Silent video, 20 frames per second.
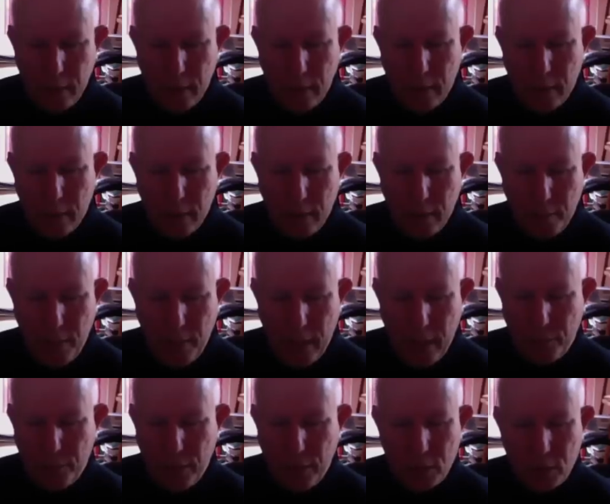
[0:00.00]

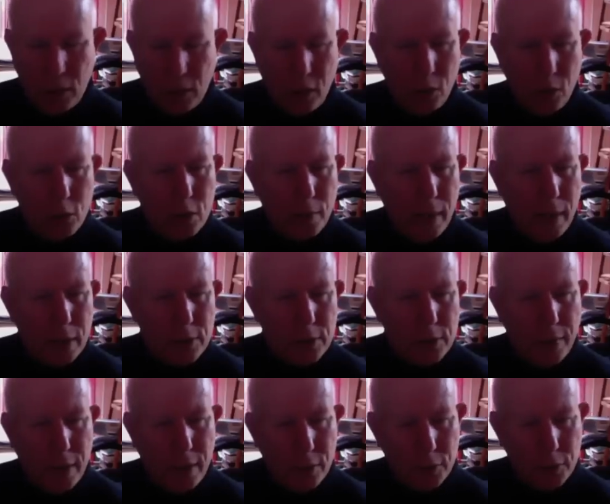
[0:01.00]
manifest huge amounts of
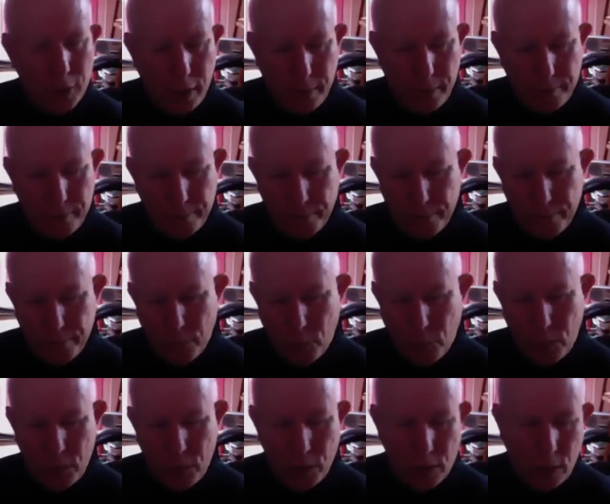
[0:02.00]
energy, which
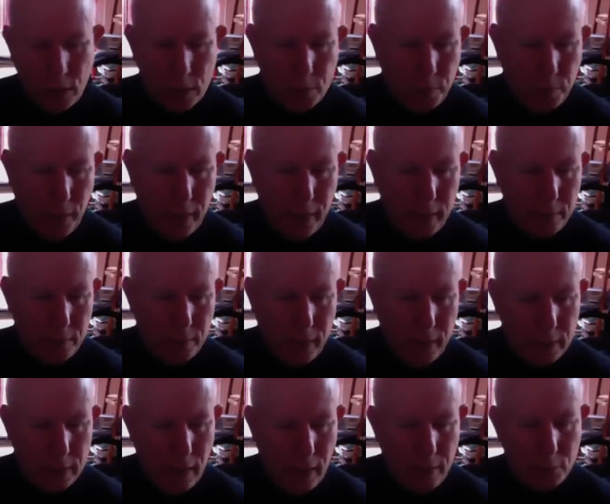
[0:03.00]
is explained in my
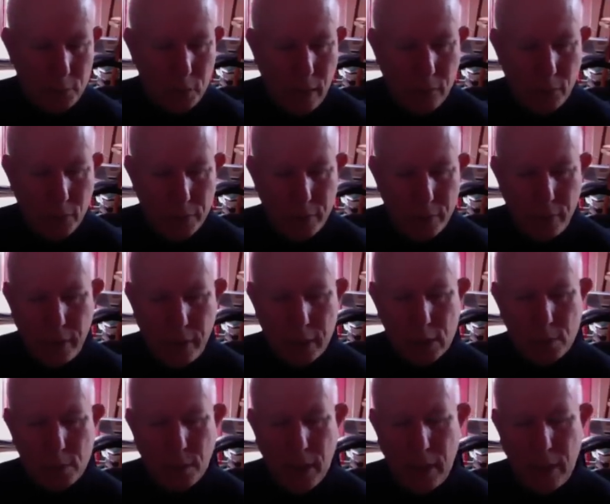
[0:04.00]
time travel theory
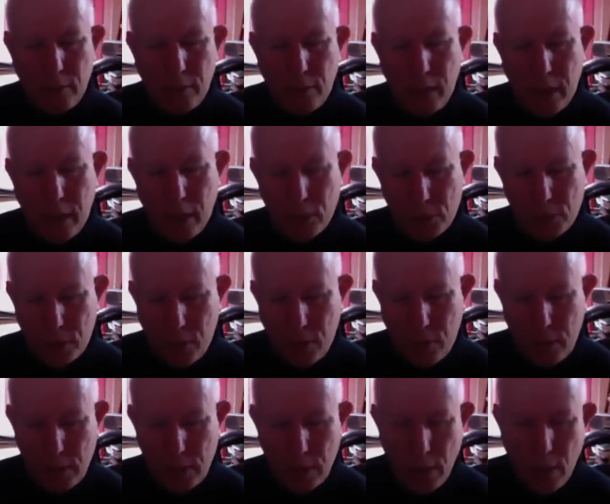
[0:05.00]
explained video
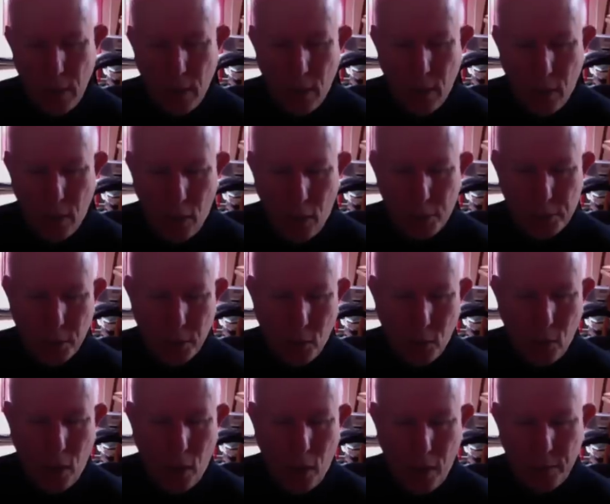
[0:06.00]
series. Also,
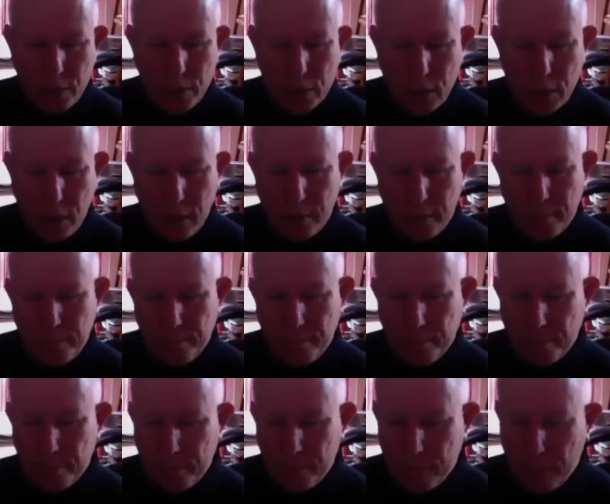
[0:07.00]
harvesting,
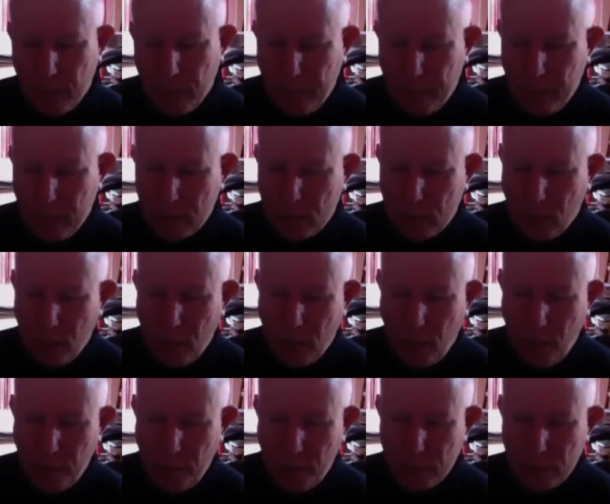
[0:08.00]
I think it's called
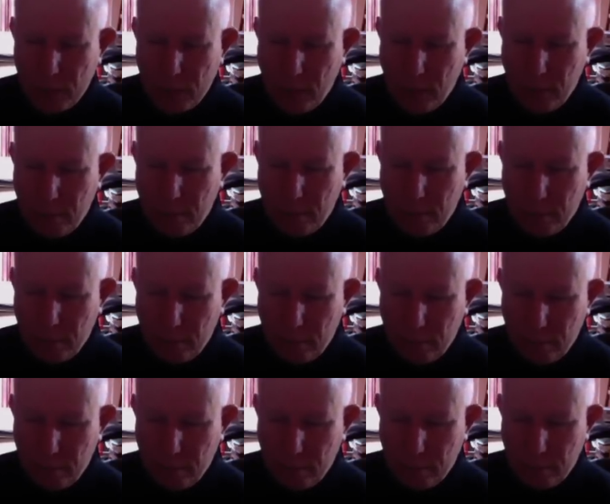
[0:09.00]
harvesting
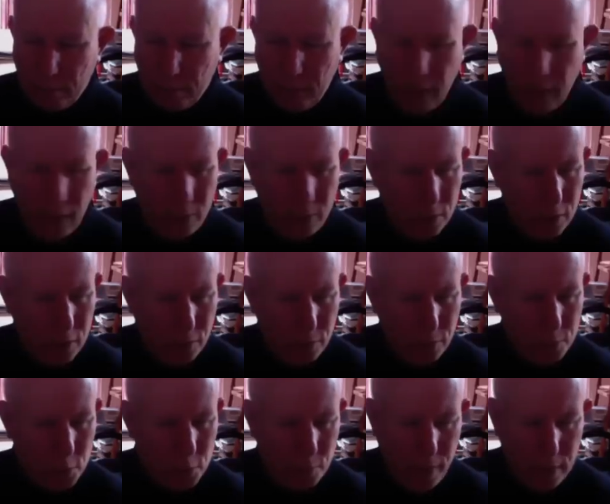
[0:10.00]
energy from
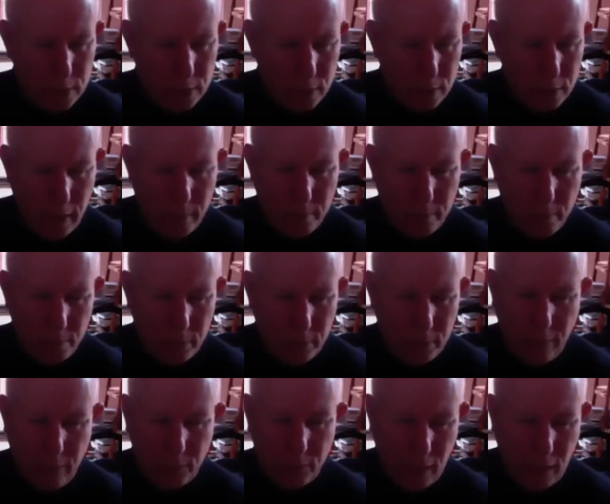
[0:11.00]
space time. Dave,
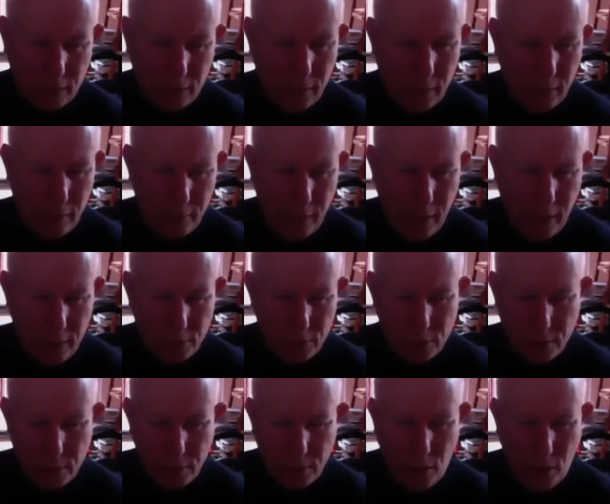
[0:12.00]
Dr. David Anderson,
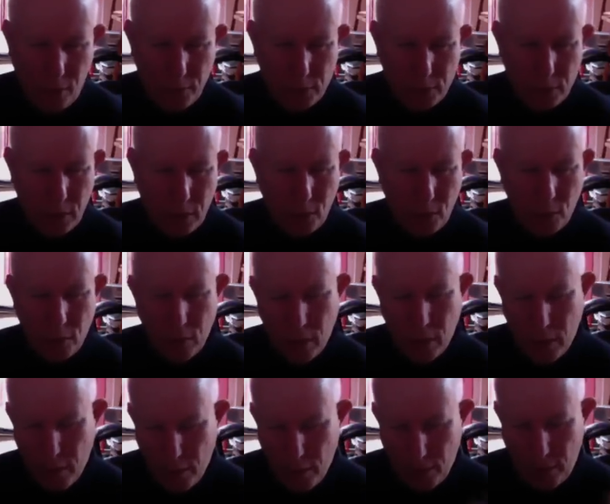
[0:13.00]
harvesting will
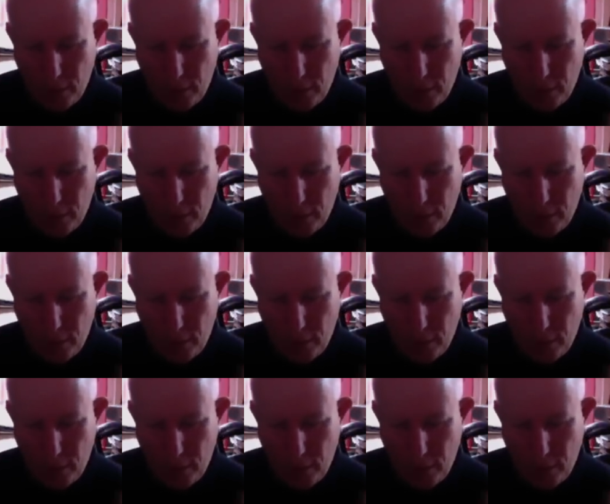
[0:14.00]
find you